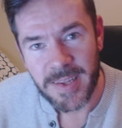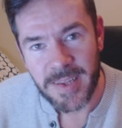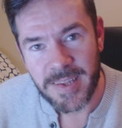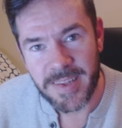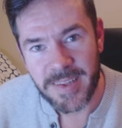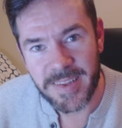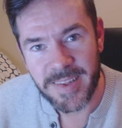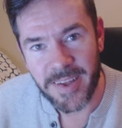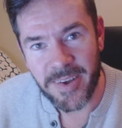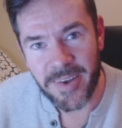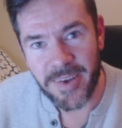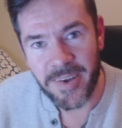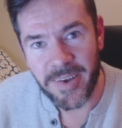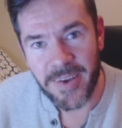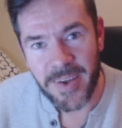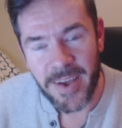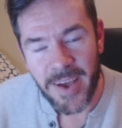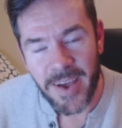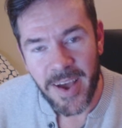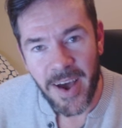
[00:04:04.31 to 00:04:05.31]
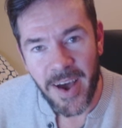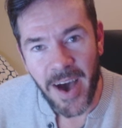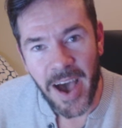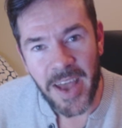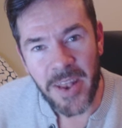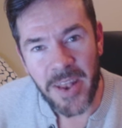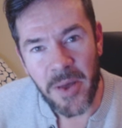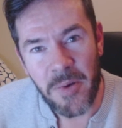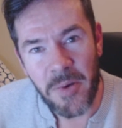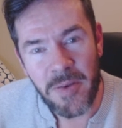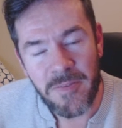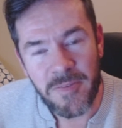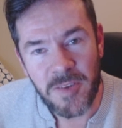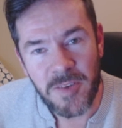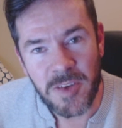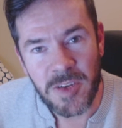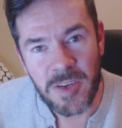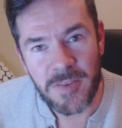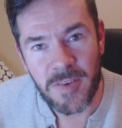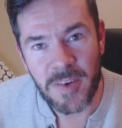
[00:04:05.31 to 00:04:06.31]
So I know in
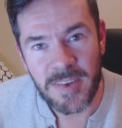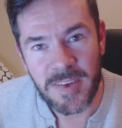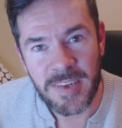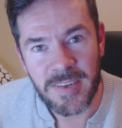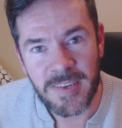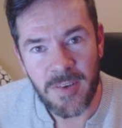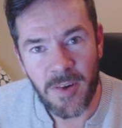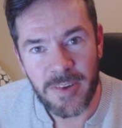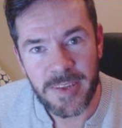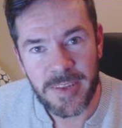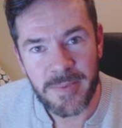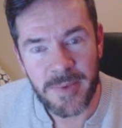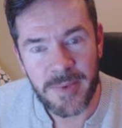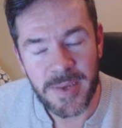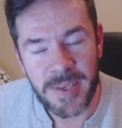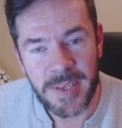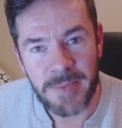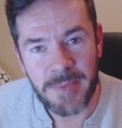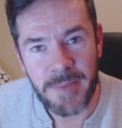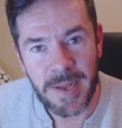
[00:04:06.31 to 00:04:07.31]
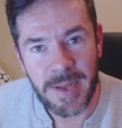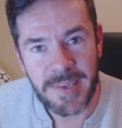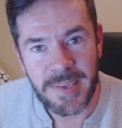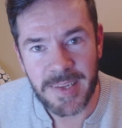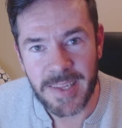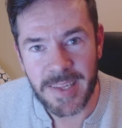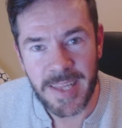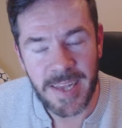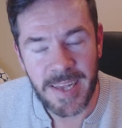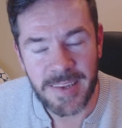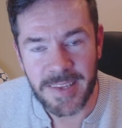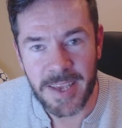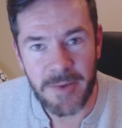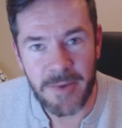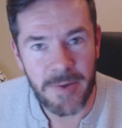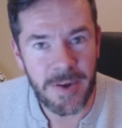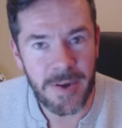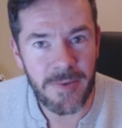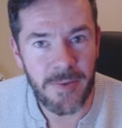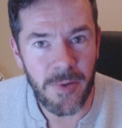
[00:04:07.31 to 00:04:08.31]
future versions of Ultima he basically had to get
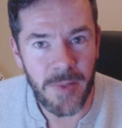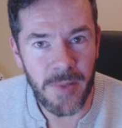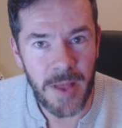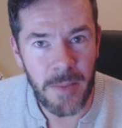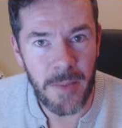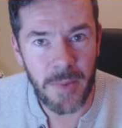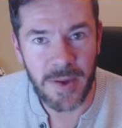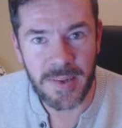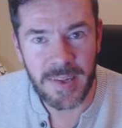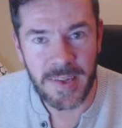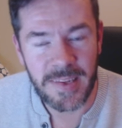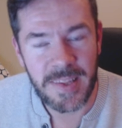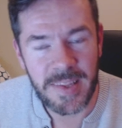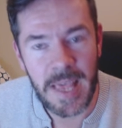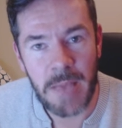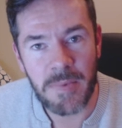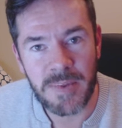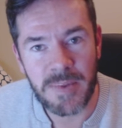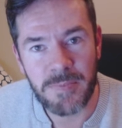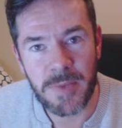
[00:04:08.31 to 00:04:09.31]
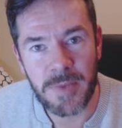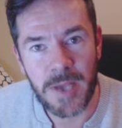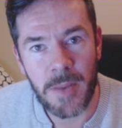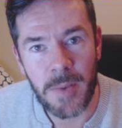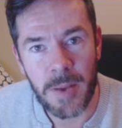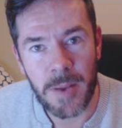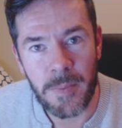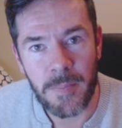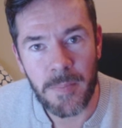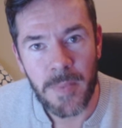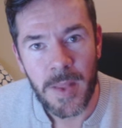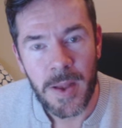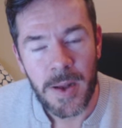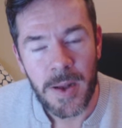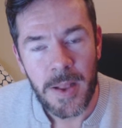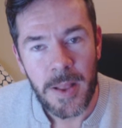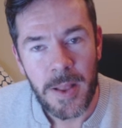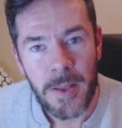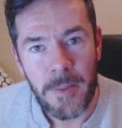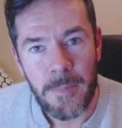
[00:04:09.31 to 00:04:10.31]
rid of all that, because as the game was becoming
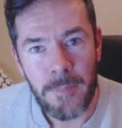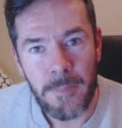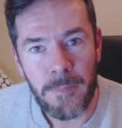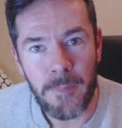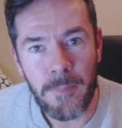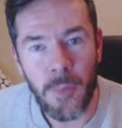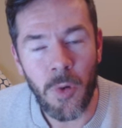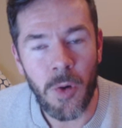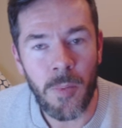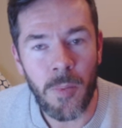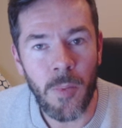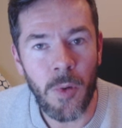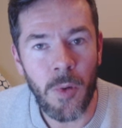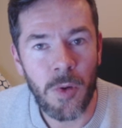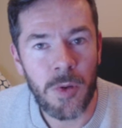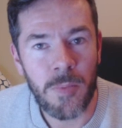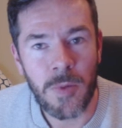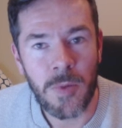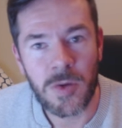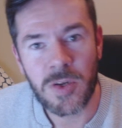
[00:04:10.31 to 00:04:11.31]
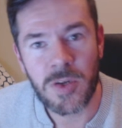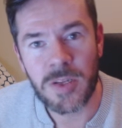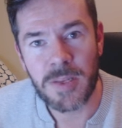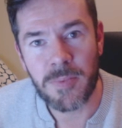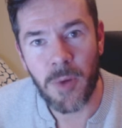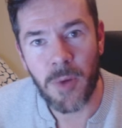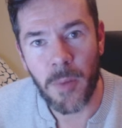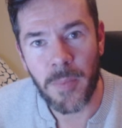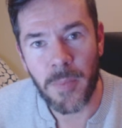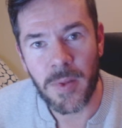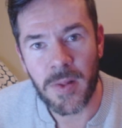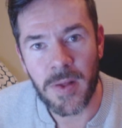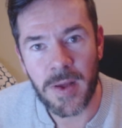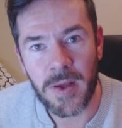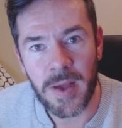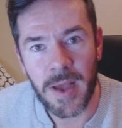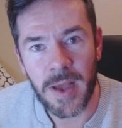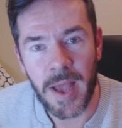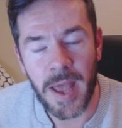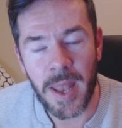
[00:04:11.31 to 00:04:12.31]
more and more commercially
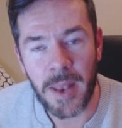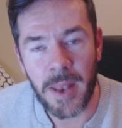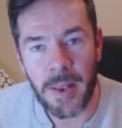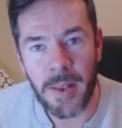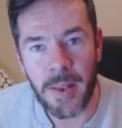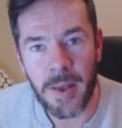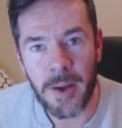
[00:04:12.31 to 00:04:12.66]
popular, and